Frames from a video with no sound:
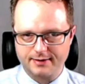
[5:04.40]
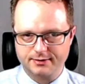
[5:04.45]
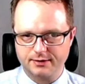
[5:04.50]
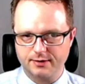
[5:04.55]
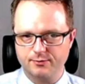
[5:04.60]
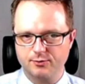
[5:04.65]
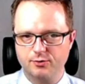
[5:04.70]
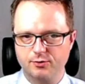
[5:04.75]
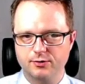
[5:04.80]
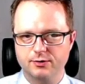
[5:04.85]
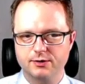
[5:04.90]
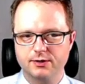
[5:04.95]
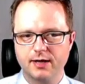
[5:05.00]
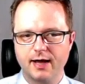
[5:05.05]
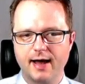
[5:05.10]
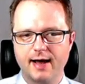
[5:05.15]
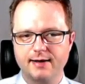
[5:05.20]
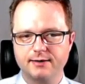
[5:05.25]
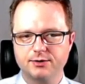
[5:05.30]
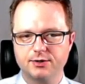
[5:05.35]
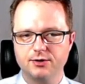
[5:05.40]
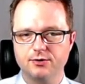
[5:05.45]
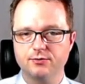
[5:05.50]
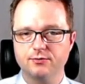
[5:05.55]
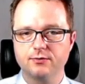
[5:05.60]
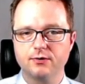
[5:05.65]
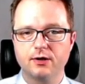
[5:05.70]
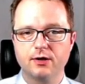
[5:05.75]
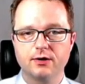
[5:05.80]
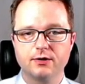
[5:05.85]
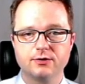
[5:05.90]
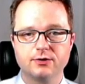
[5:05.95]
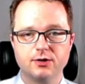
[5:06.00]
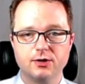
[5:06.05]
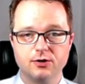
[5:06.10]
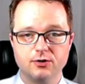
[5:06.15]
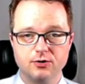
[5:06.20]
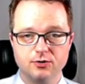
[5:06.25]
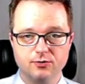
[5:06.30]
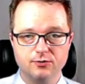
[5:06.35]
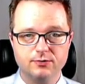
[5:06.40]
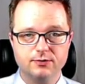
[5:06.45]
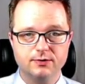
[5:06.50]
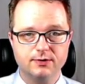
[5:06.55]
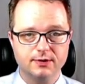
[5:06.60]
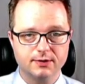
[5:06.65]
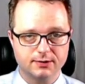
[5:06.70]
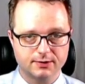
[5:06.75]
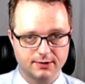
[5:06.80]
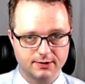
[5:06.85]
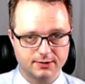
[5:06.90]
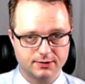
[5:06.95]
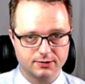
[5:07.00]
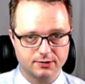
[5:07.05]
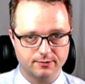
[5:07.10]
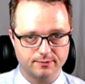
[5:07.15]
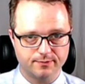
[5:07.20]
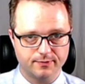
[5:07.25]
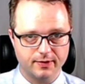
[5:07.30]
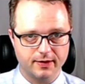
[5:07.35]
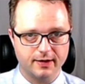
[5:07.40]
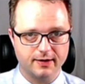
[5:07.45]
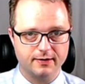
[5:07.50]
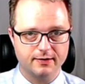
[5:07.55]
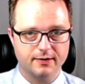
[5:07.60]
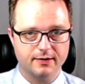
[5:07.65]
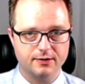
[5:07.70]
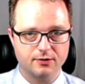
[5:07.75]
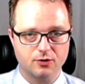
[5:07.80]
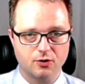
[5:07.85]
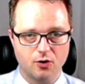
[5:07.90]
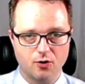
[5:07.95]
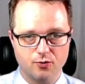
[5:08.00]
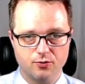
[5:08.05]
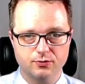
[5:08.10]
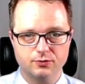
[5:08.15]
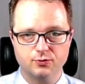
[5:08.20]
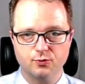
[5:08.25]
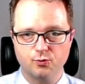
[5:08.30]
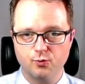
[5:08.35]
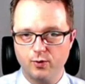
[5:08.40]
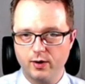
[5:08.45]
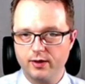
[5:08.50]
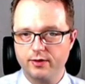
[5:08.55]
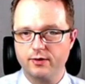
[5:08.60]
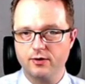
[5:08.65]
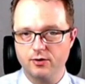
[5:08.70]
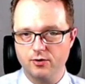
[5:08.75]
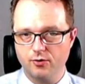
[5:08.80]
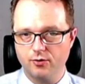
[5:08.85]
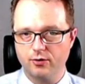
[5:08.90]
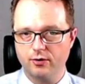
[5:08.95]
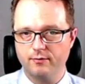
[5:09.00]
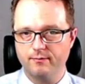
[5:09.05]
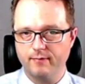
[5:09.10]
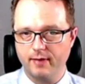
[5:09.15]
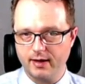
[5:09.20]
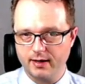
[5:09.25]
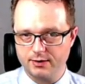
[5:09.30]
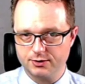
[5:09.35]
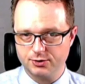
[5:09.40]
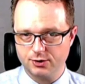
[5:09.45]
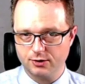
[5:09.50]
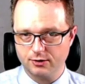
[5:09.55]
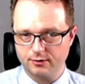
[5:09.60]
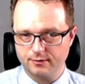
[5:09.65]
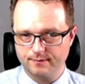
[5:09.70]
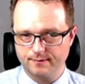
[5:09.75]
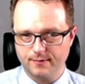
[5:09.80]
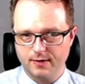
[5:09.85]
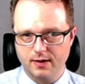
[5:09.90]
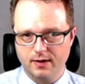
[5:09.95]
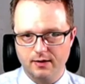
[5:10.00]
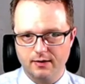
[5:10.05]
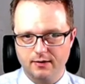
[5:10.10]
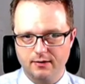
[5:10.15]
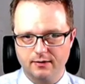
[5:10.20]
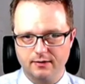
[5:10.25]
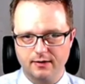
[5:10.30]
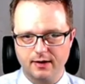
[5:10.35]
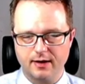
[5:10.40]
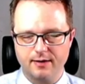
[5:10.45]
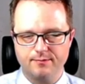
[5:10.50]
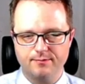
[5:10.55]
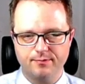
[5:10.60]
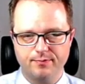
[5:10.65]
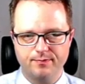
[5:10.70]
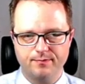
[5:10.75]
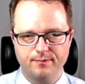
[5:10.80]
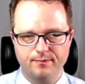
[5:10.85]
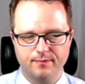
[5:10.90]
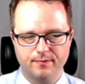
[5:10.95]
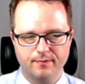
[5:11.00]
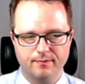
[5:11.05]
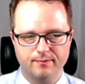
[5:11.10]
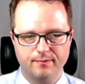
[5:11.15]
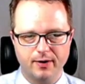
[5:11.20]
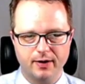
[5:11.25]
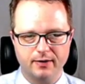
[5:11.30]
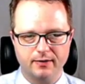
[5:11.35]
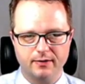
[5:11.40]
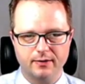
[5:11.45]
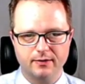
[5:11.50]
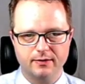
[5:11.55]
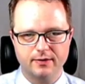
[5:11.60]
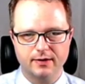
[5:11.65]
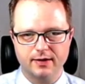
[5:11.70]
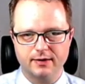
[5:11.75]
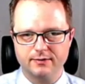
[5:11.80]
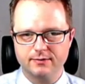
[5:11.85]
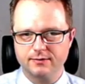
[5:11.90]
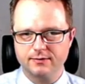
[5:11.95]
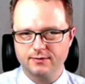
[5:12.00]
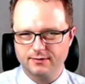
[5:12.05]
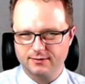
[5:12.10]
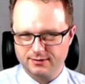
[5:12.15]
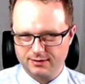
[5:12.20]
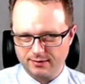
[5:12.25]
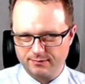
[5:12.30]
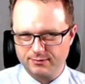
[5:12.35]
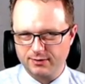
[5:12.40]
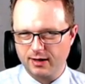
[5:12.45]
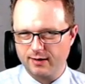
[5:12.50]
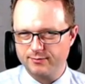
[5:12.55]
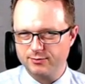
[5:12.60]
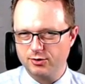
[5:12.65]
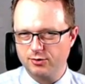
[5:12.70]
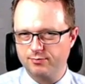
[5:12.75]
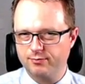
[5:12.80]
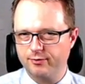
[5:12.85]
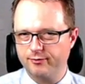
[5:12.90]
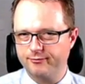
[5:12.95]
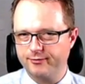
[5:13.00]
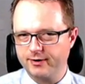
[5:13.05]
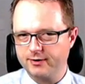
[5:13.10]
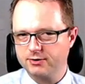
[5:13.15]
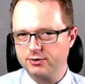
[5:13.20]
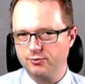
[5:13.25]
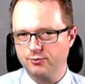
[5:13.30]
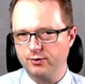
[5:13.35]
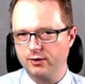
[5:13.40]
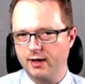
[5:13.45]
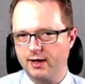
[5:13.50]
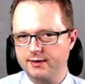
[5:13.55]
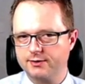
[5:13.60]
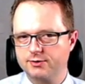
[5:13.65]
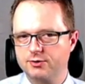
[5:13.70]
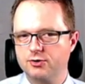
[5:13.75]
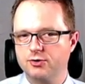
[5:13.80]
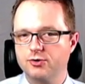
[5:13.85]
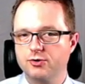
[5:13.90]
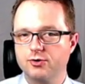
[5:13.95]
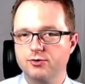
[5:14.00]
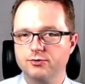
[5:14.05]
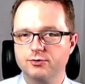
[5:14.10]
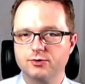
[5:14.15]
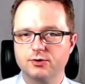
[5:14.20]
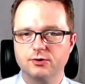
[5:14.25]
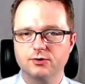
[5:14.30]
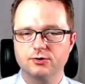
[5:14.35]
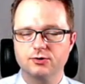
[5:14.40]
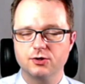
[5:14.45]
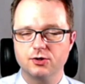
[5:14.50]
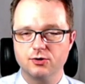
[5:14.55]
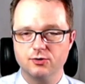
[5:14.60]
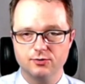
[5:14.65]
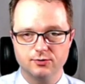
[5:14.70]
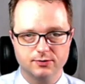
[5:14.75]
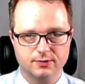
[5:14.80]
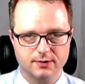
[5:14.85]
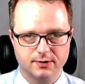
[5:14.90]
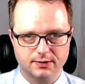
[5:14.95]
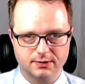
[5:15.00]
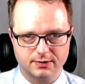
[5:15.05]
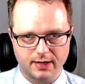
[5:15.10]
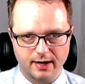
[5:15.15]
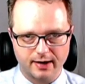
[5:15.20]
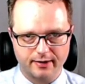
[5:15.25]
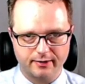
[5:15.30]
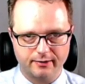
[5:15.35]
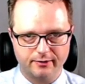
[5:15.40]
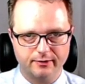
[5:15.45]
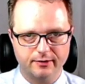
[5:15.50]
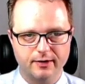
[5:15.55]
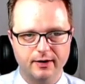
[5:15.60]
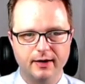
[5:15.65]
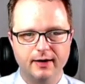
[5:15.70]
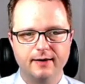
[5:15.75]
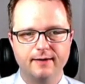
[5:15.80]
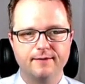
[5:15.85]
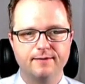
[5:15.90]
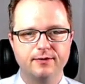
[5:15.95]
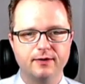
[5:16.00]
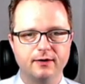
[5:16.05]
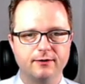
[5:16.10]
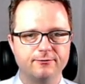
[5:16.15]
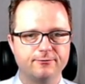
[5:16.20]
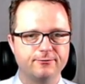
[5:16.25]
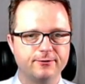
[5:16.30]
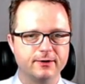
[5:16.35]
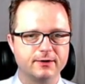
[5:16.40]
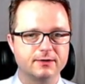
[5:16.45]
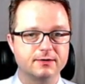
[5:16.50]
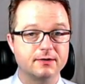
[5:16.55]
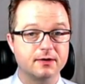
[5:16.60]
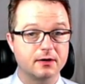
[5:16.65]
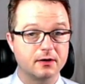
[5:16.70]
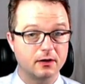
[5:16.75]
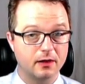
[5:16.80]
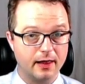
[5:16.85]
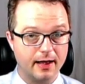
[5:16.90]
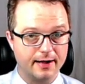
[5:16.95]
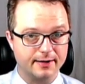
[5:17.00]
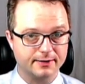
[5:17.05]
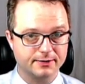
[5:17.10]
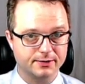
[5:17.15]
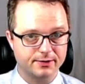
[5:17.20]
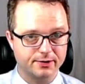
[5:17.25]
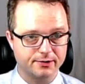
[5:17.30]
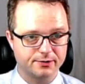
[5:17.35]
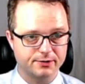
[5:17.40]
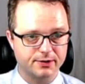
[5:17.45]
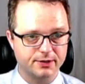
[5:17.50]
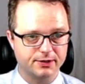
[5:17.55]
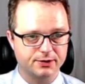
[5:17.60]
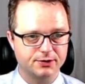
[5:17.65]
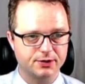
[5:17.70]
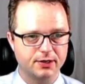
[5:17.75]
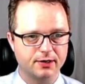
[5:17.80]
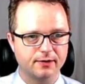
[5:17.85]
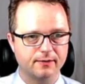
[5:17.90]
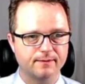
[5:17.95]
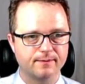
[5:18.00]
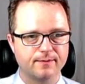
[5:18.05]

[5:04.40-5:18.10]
I'm going to ask you to use the system that it goes with your major. Okay, but sometimes your professor will ask you to use the style that fits the class they're teaching.